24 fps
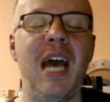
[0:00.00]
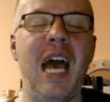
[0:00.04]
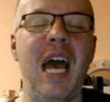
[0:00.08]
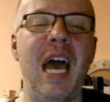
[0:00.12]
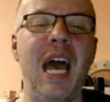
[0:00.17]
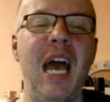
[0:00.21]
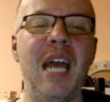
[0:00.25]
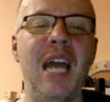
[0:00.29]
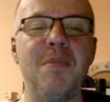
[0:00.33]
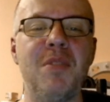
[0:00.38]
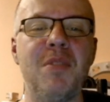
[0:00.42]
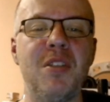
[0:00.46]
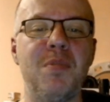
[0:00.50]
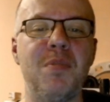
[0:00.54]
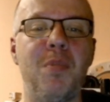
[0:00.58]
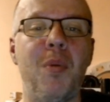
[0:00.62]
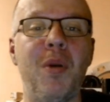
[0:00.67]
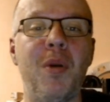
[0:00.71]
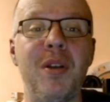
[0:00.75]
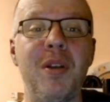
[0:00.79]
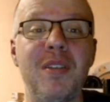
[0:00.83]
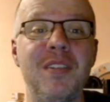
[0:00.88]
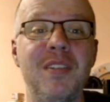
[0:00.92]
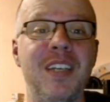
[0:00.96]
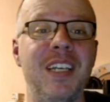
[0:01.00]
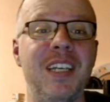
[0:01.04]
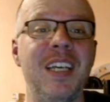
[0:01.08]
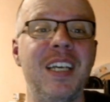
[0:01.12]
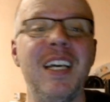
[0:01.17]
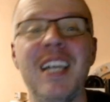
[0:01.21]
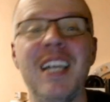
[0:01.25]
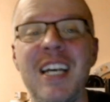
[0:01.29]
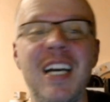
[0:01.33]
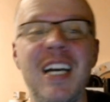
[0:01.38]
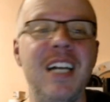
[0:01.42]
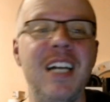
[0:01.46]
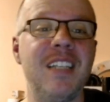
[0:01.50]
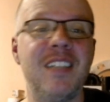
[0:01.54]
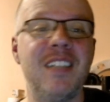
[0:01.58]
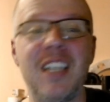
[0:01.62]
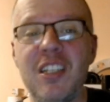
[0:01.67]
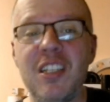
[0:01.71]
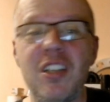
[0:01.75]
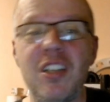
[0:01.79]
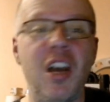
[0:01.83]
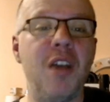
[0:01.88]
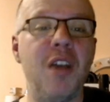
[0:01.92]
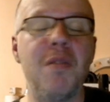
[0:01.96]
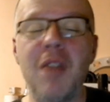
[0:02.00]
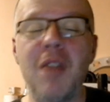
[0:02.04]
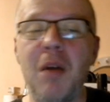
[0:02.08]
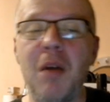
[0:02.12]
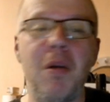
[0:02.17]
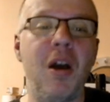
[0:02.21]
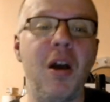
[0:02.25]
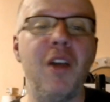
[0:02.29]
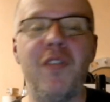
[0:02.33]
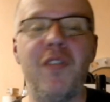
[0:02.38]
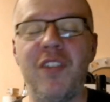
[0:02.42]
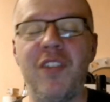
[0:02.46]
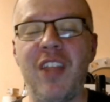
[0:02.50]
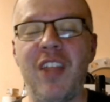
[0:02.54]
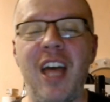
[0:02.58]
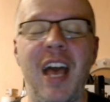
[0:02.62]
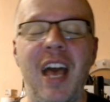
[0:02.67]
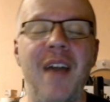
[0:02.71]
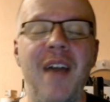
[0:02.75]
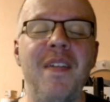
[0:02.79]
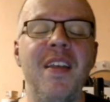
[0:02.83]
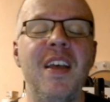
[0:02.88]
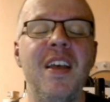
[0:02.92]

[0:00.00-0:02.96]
Edmunds pointing and saying no over there.